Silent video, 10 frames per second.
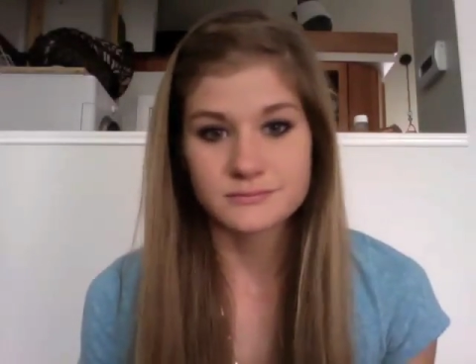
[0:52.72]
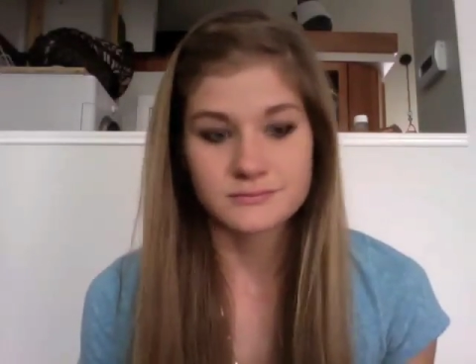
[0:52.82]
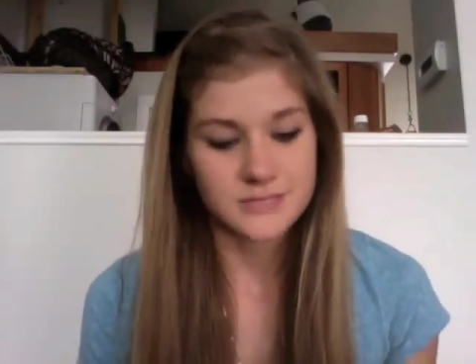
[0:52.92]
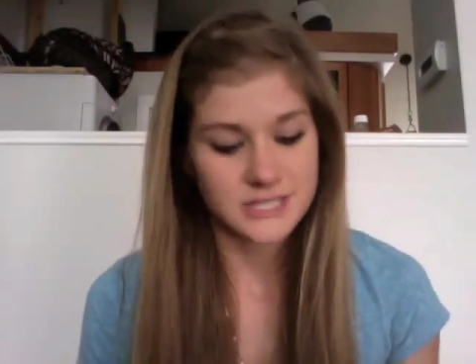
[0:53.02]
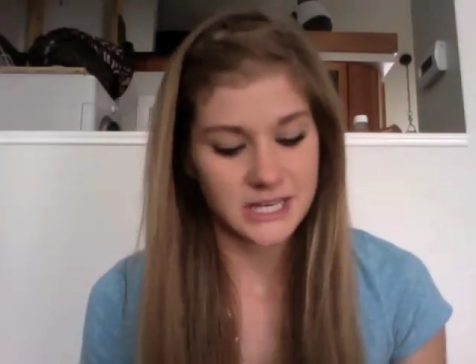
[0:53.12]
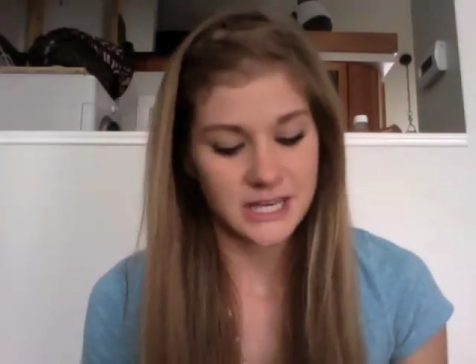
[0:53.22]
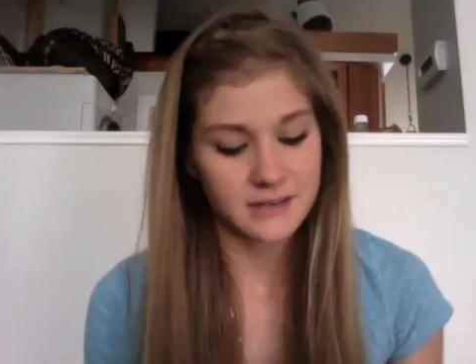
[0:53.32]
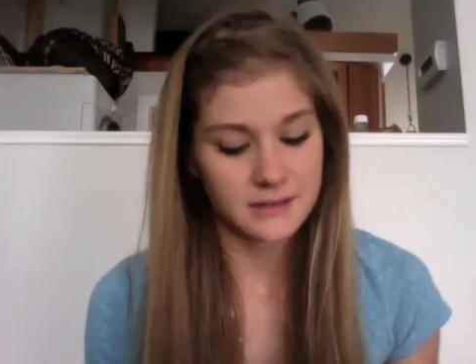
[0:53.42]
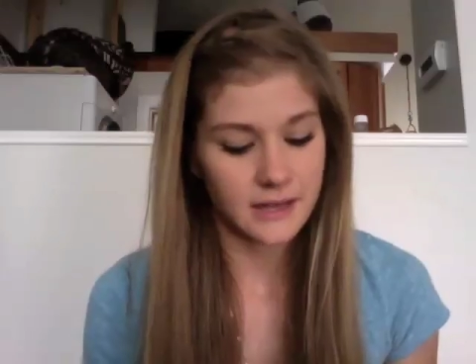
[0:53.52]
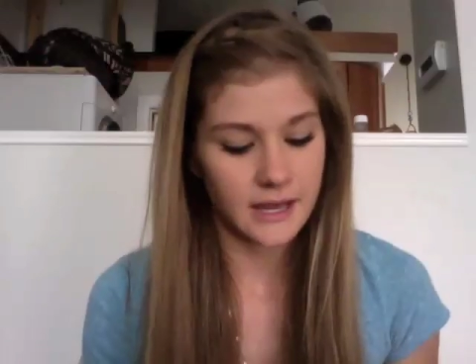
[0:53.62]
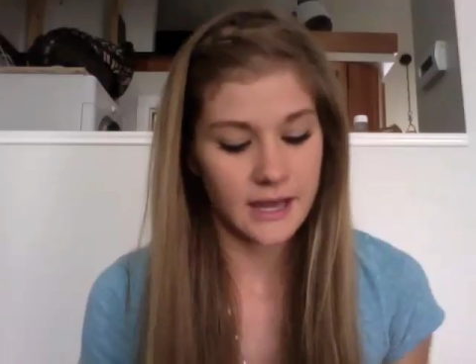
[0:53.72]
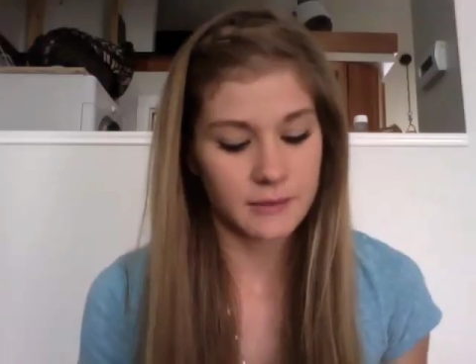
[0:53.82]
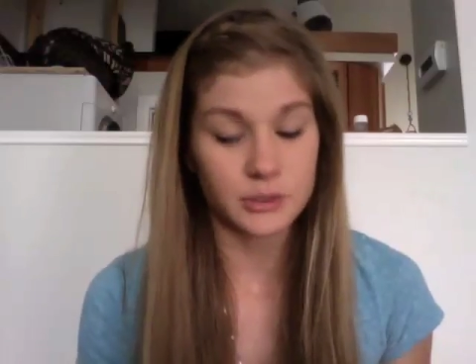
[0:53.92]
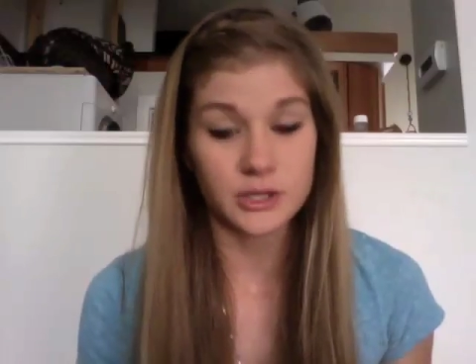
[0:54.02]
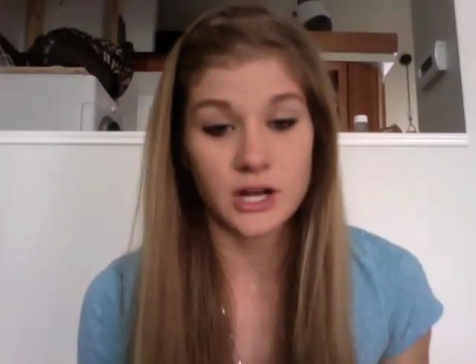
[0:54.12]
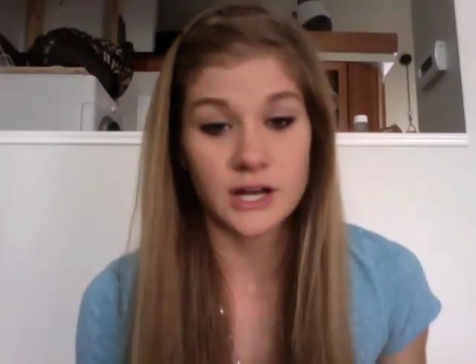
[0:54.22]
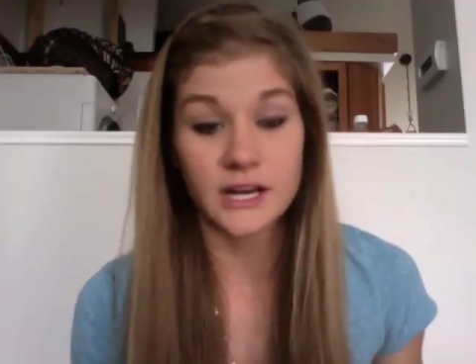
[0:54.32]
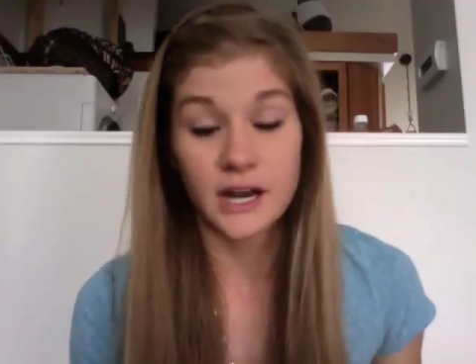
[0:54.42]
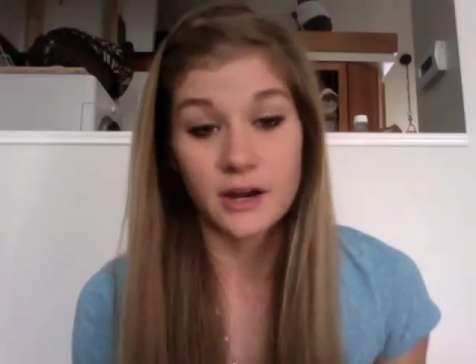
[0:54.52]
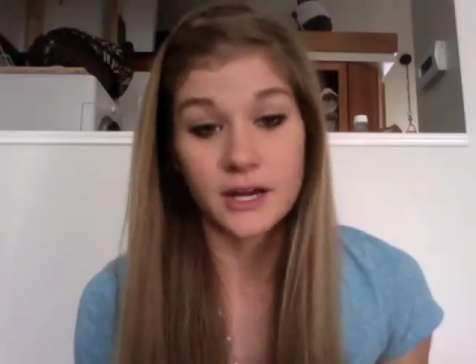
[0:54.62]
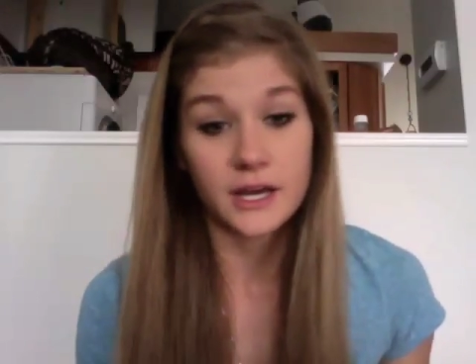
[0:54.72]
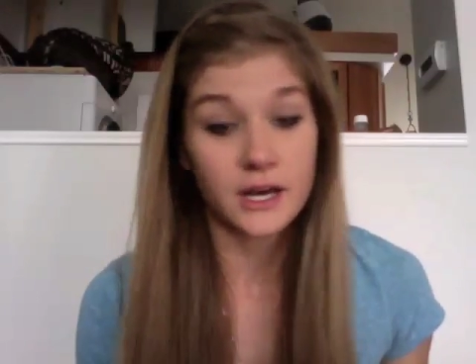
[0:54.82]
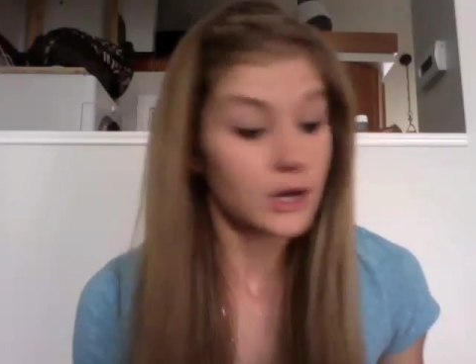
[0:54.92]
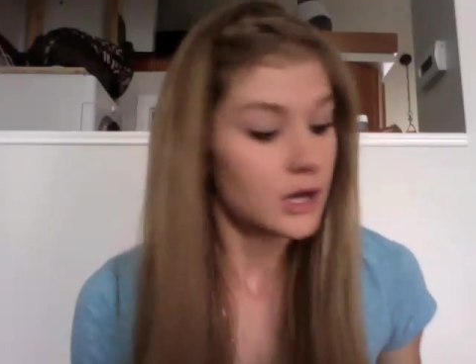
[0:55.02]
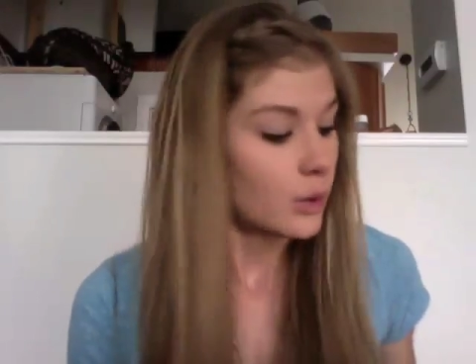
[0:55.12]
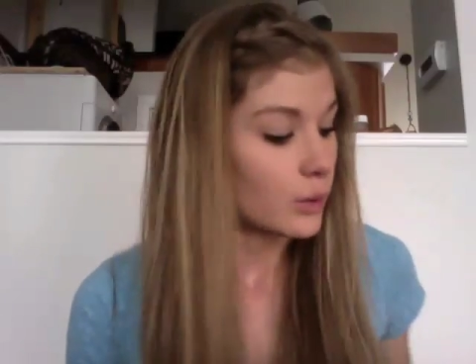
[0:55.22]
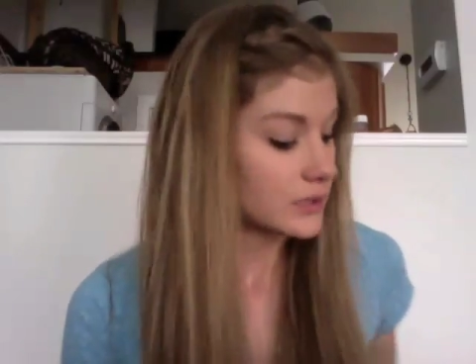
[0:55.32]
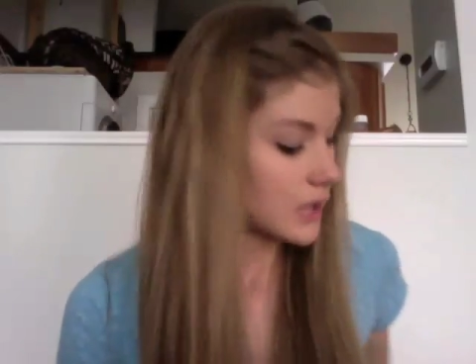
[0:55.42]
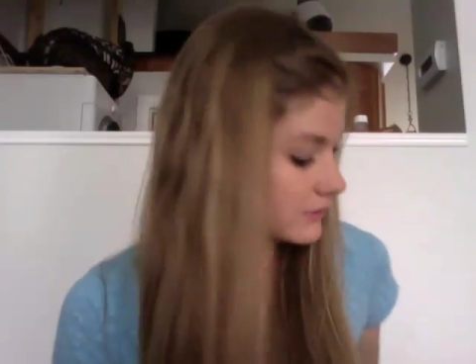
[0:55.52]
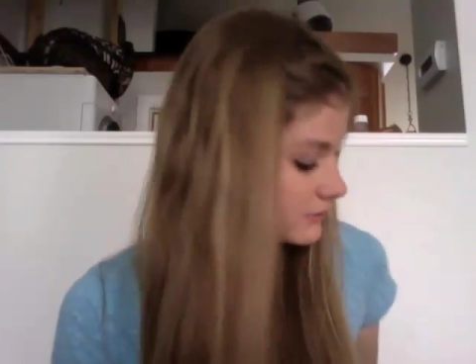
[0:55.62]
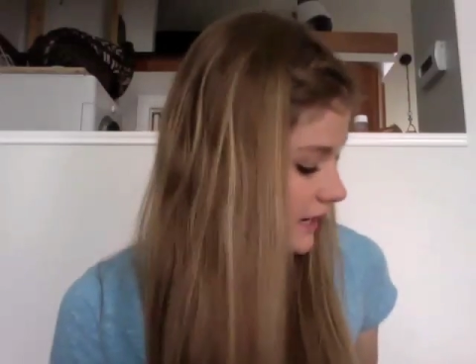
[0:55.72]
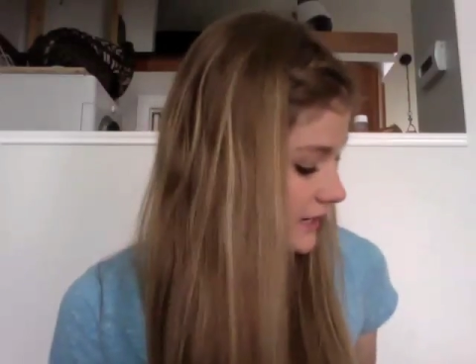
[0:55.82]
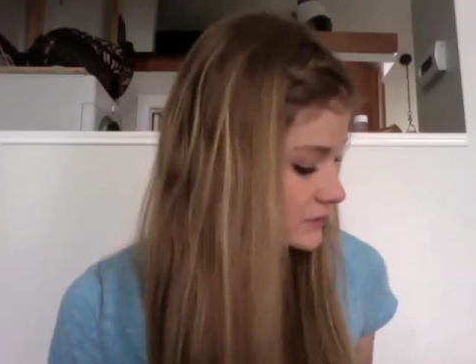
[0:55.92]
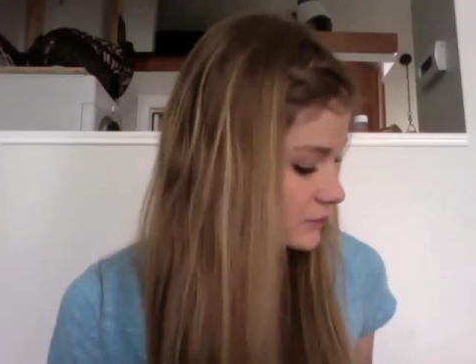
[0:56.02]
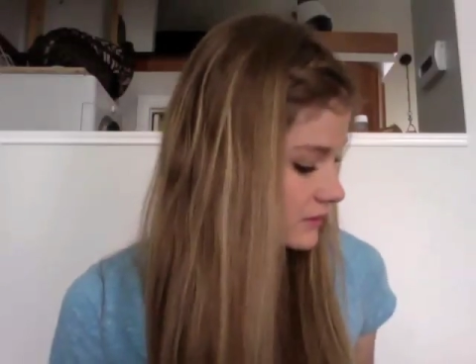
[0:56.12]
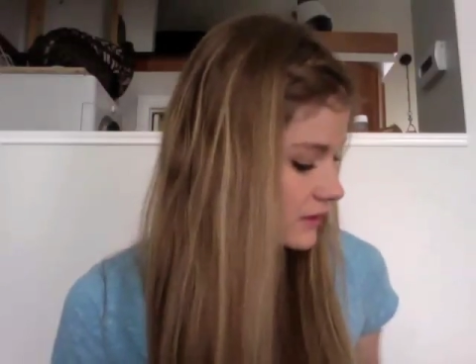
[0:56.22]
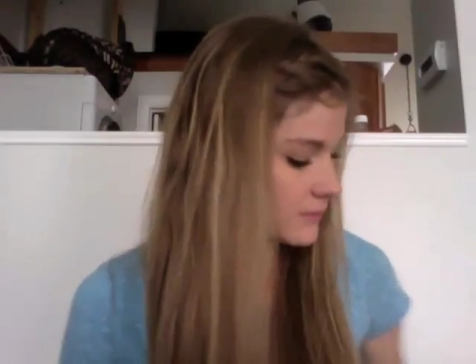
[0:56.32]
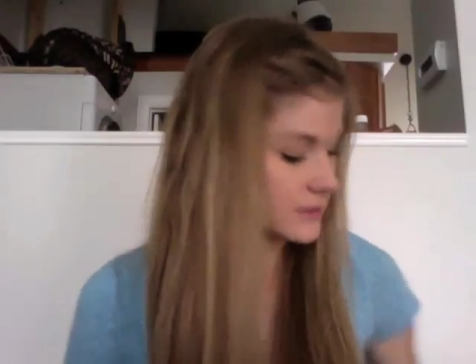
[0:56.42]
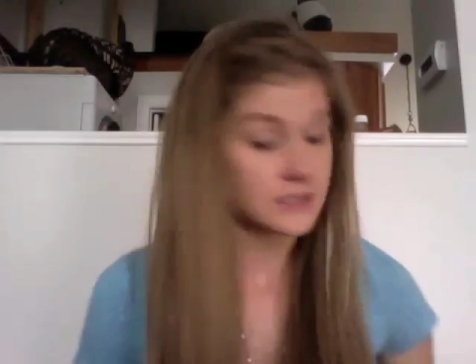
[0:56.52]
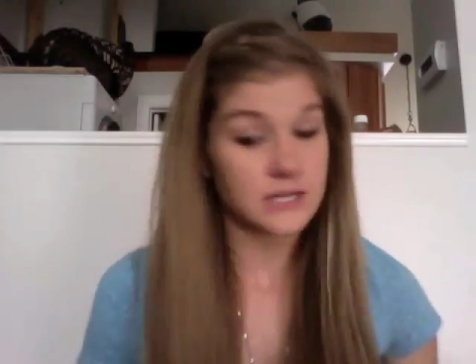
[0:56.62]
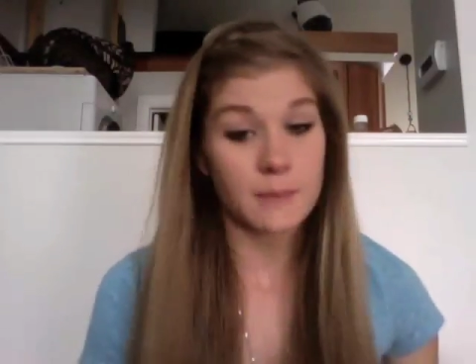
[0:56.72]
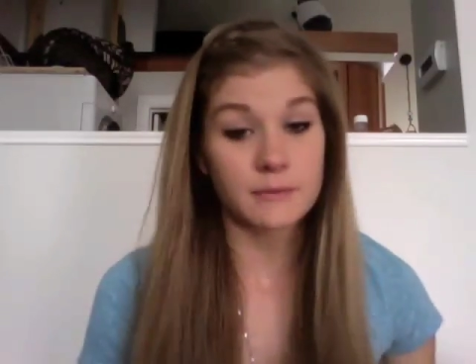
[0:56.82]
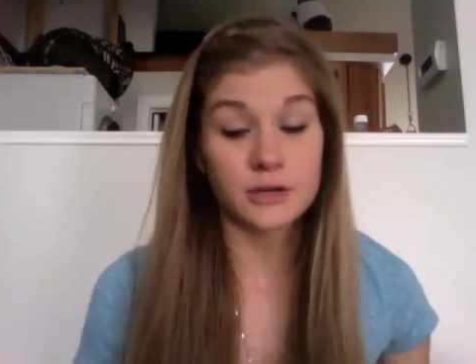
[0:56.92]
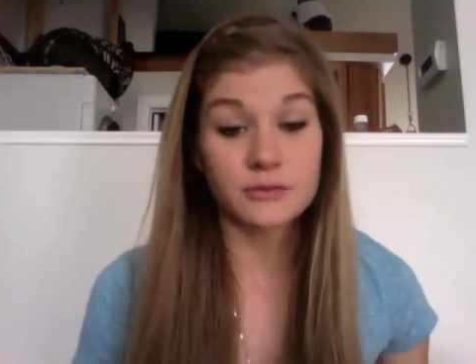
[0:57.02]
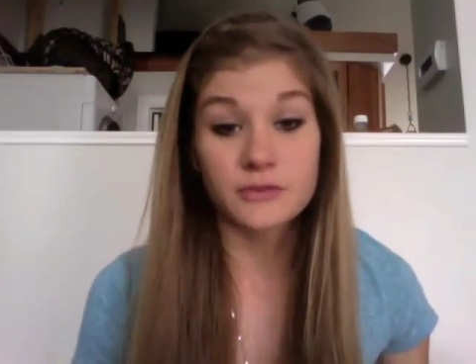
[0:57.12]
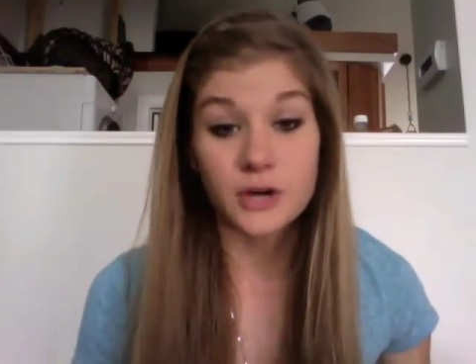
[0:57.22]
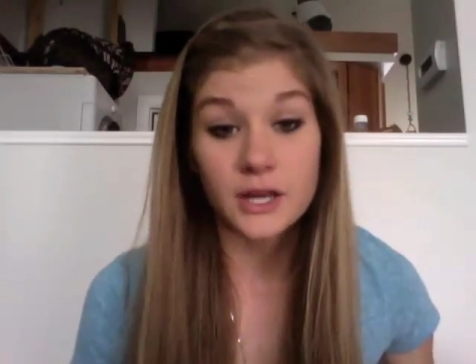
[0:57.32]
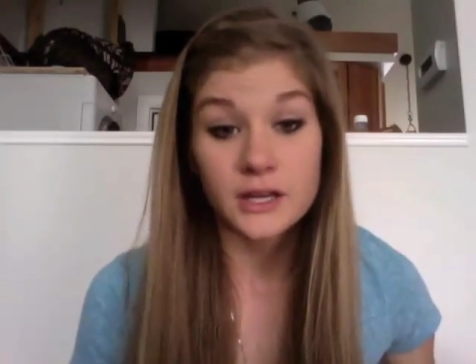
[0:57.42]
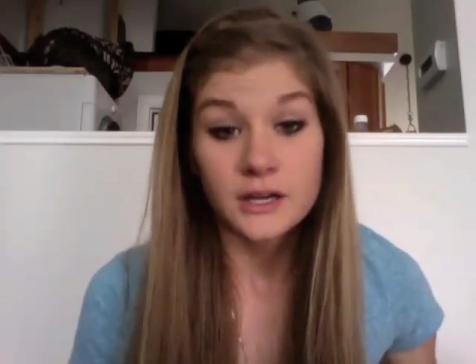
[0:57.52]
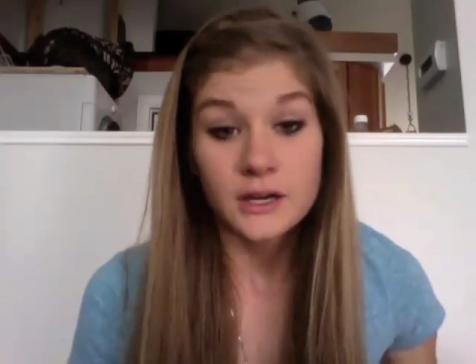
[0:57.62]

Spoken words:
skin and put it on an area with a lot of veins, whether that be the top of your foot